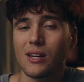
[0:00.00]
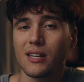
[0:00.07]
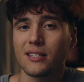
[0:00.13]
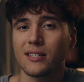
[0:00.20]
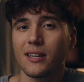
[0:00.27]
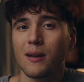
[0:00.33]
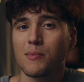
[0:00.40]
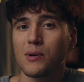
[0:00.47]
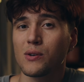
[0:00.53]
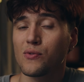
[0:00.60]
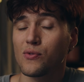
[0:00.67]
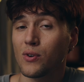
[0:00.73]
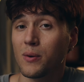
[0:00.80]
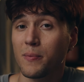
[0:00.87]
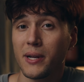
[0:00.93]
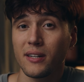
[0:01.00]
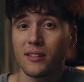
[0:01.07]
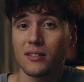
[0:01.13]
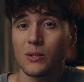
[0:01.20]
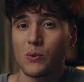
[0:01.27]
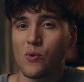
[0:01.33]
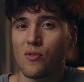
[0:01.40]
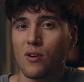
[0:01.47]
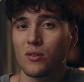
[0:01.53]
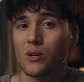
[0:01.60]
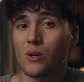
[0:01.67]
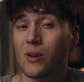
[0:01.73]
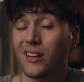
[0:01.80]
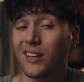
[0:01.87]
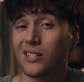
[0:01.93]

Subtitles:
let's say about 4 meters without going